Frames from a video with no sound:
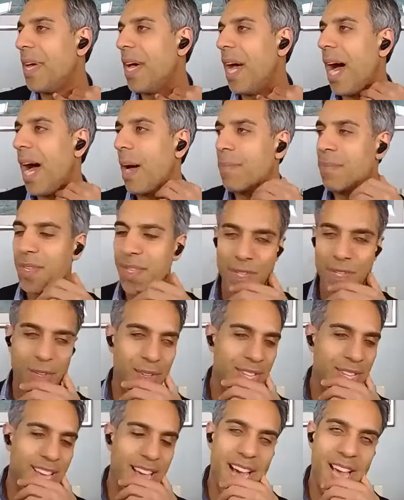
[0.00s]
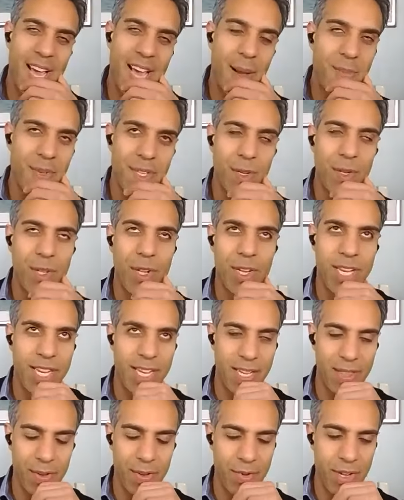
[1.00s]
I'm still
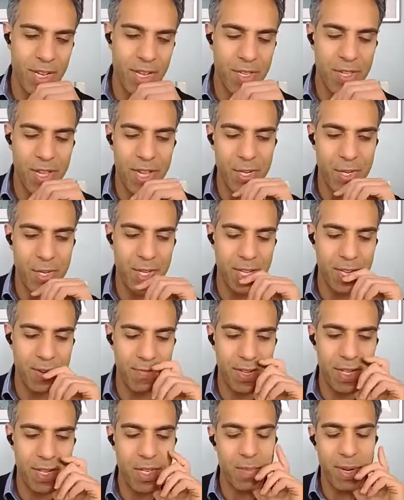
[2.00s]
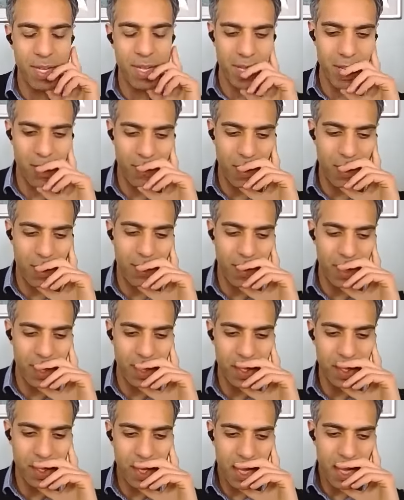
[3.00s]
looking at the research to convince myself of
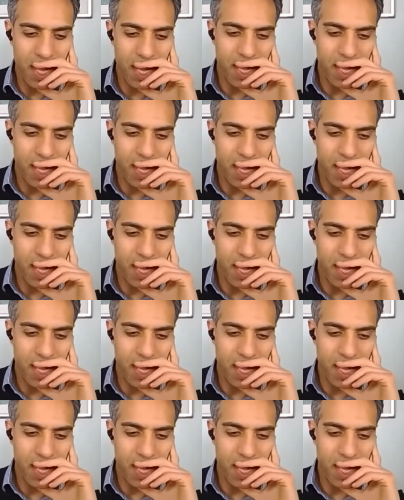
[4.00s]
this.